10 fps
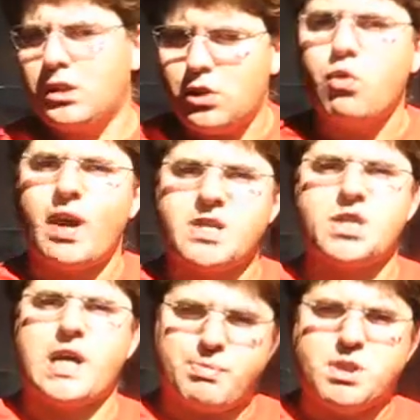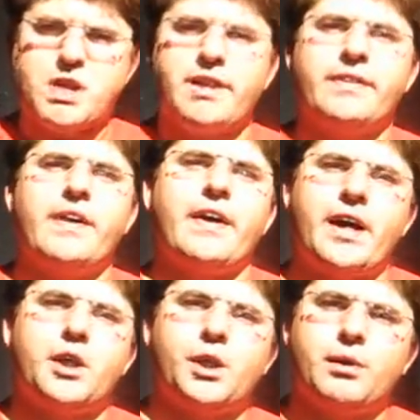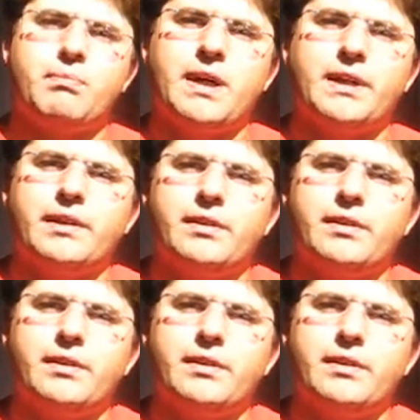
great steps in that direction, but